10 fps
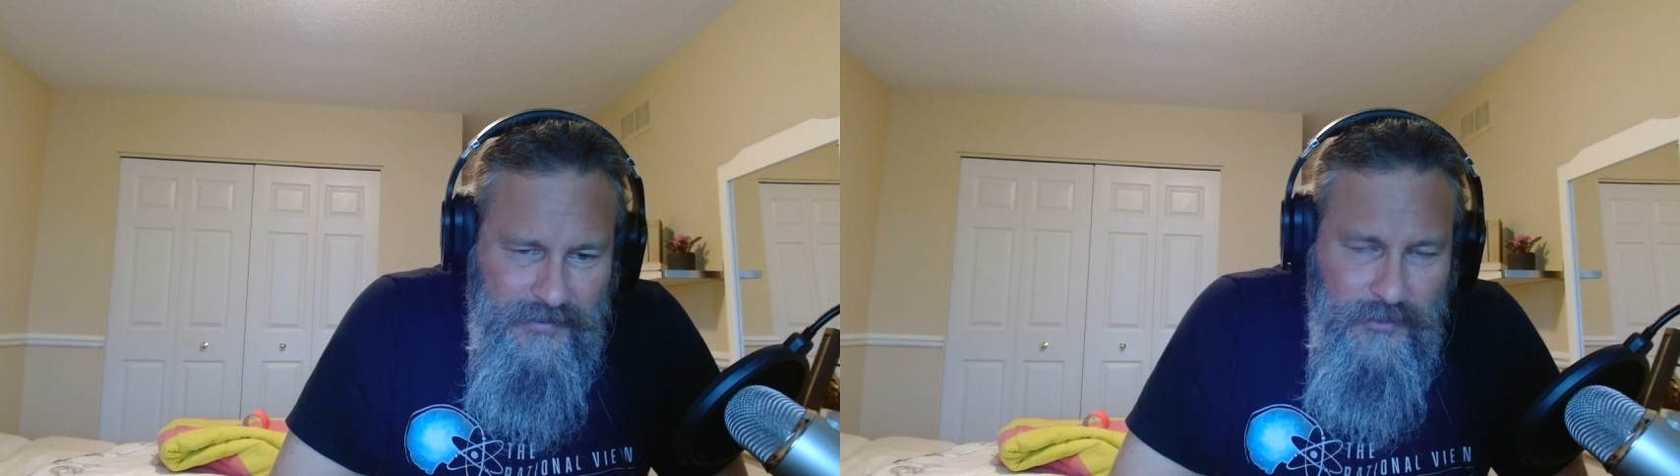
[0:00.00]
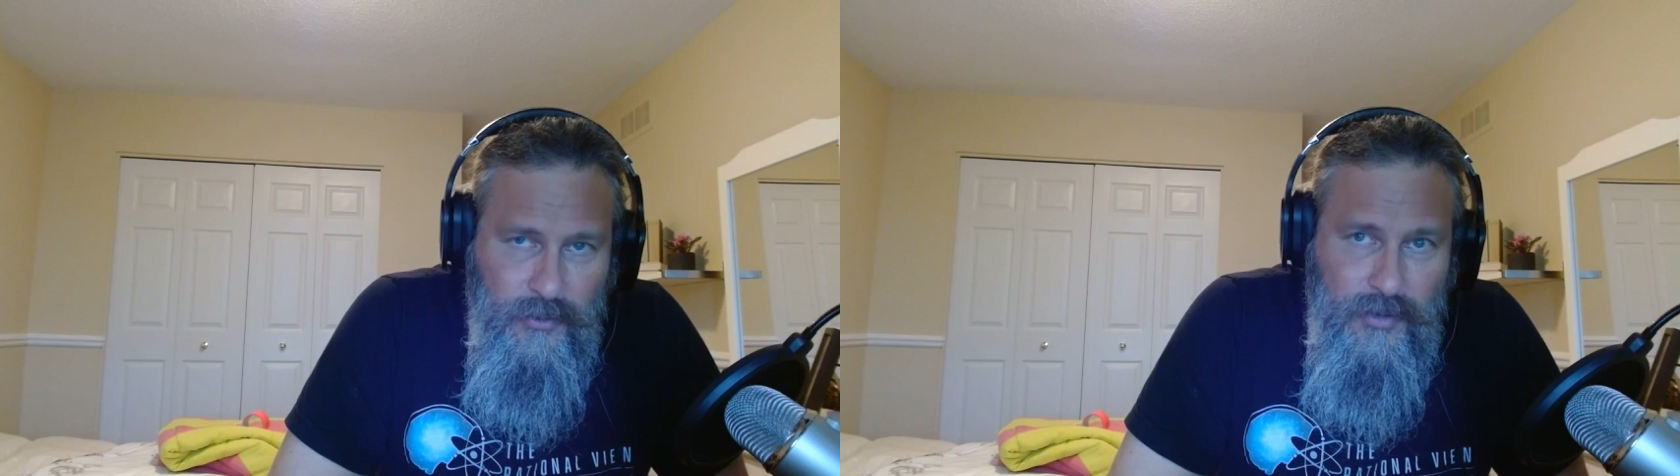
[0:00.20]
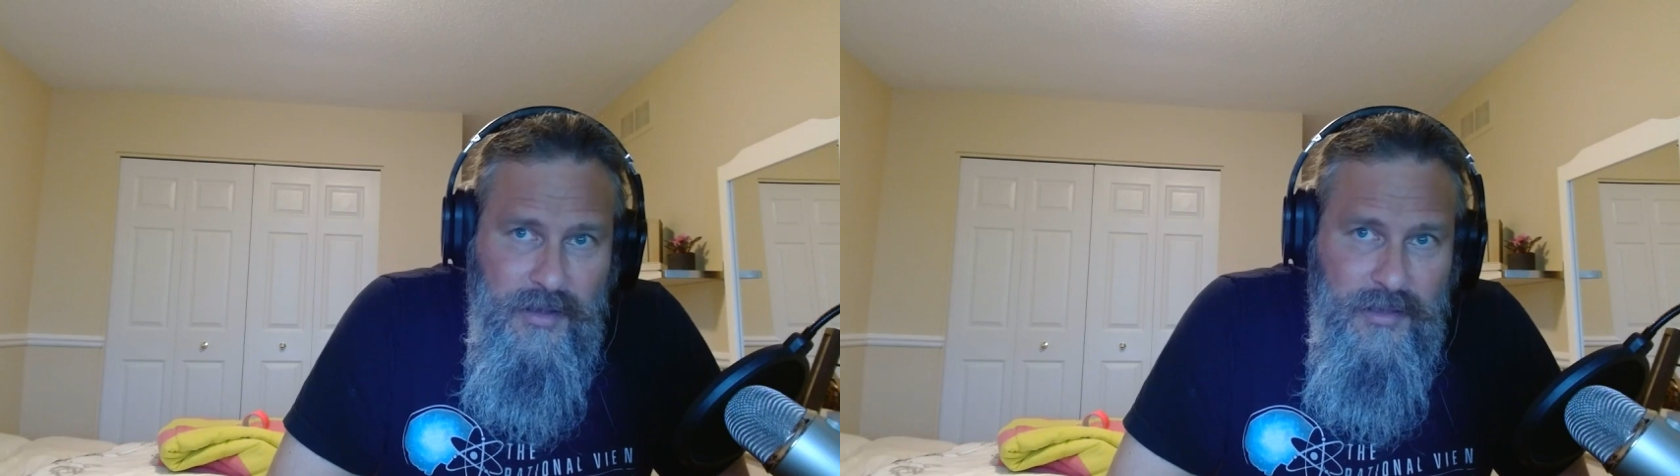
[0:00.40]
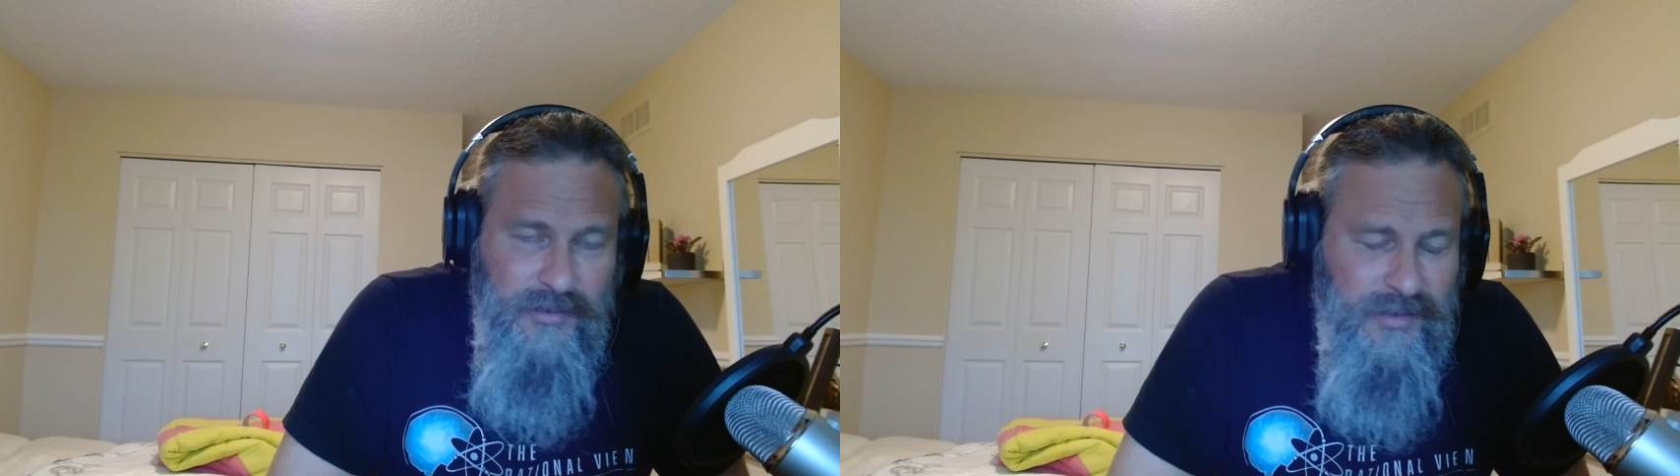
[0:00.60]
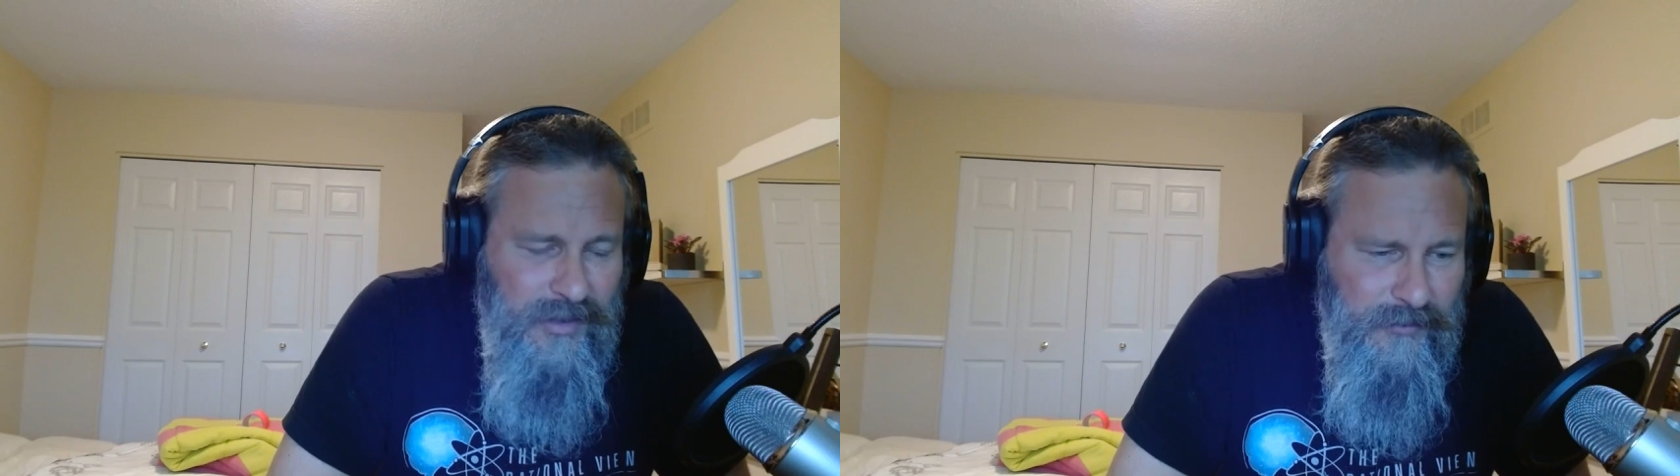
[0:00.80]
So
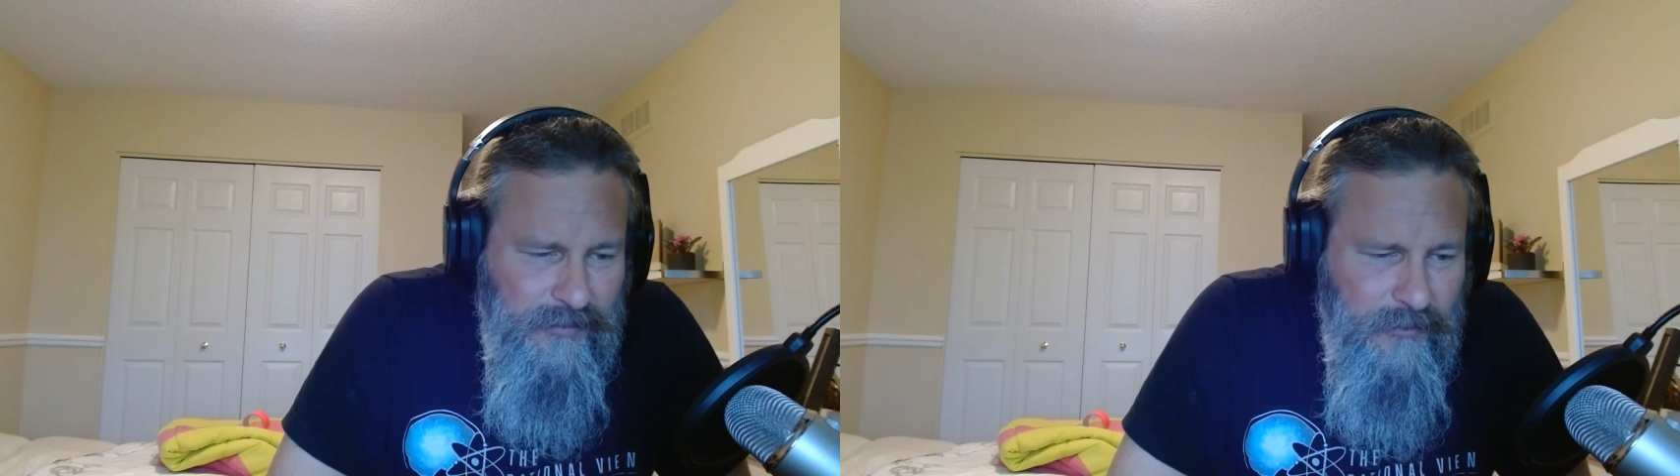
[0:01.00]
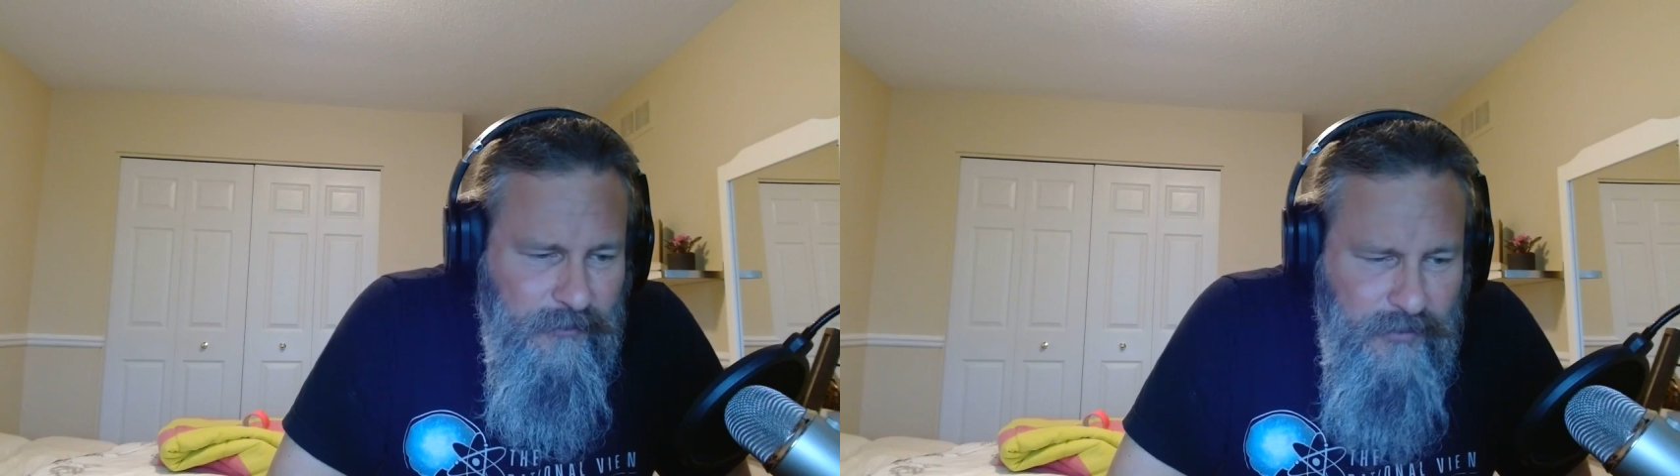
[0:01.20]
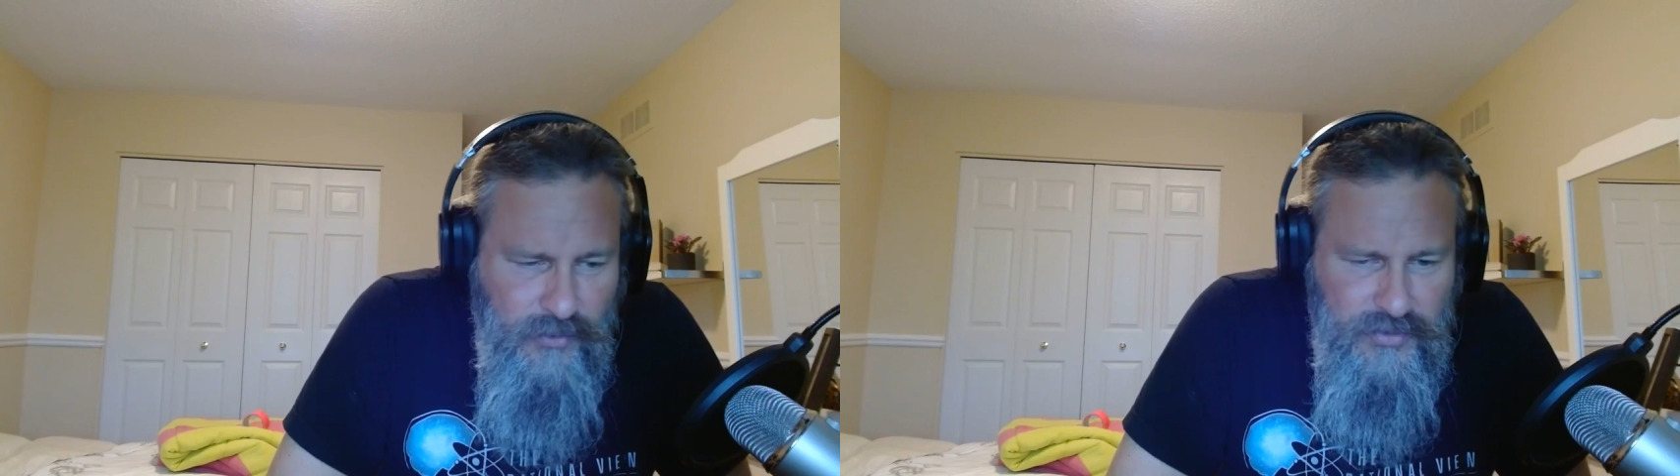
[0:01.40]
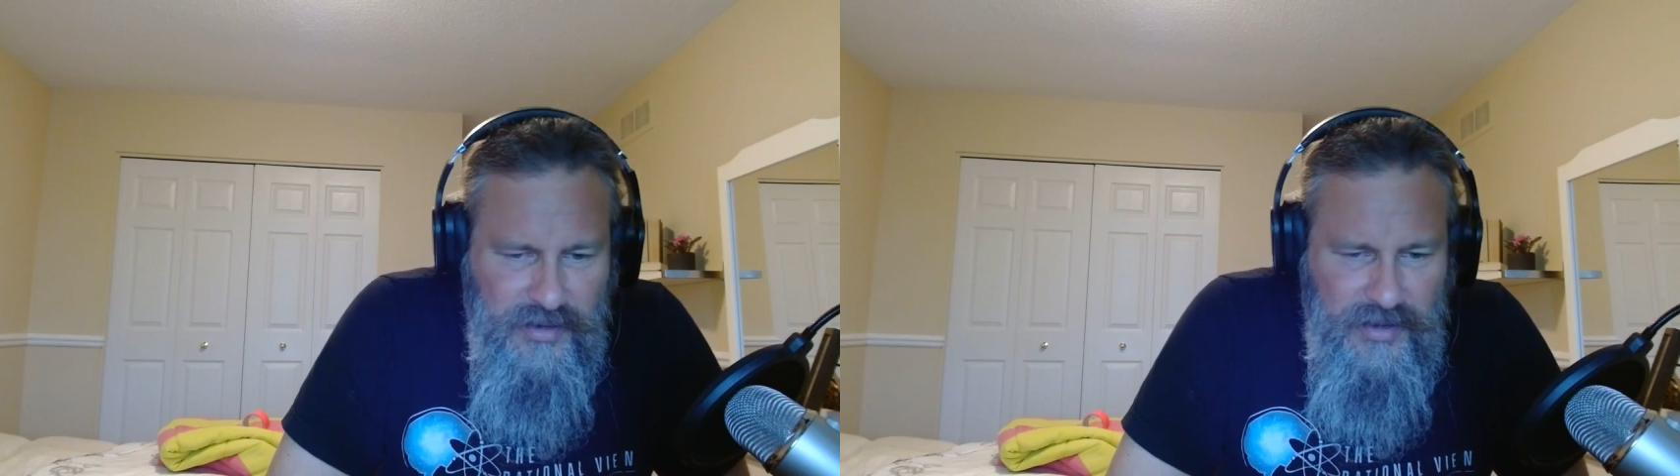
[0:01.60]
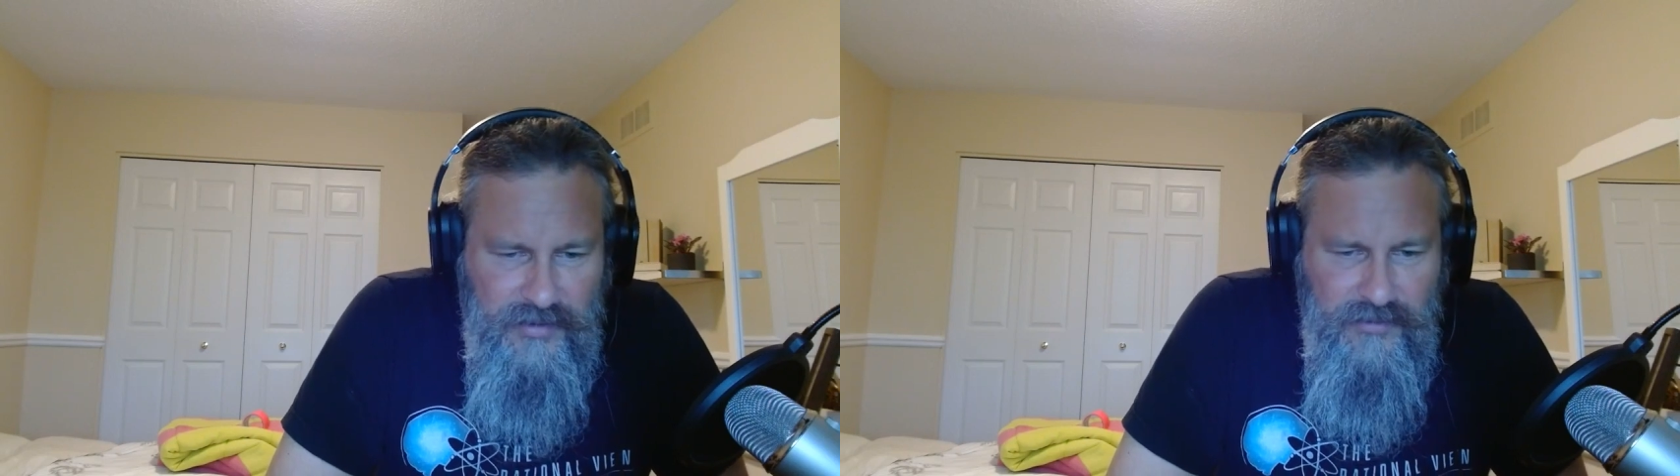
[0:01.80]
there's a lot of
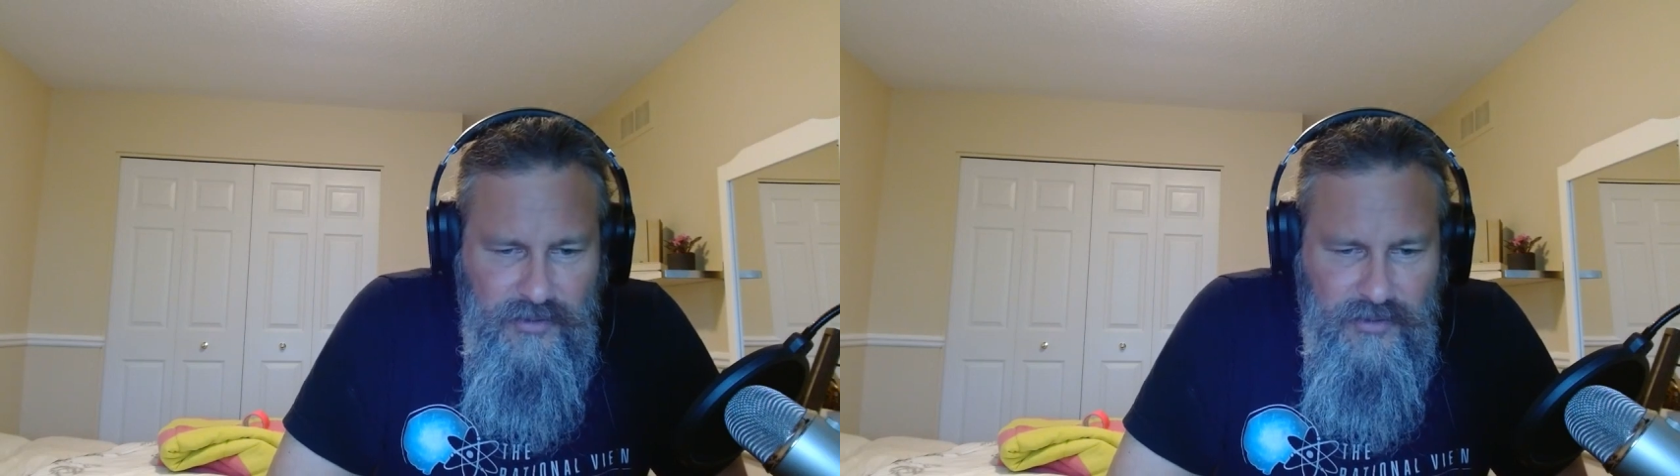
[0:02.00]
confusion as